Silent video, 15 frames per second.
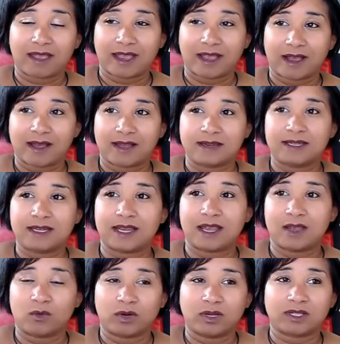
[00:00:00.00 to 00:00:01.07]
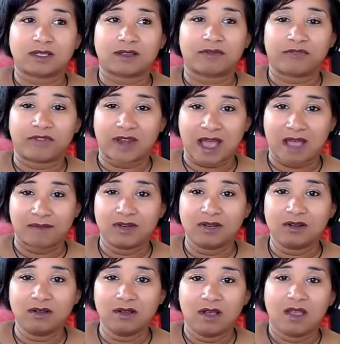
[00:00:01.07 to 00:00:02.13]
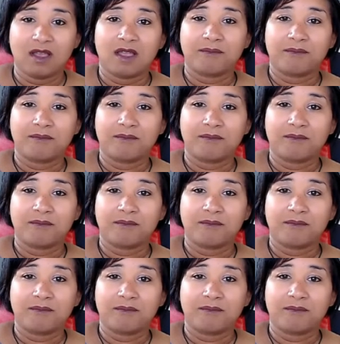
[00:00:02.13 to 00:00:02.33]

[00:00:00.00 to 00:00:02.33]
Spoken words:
And it was phenomenal.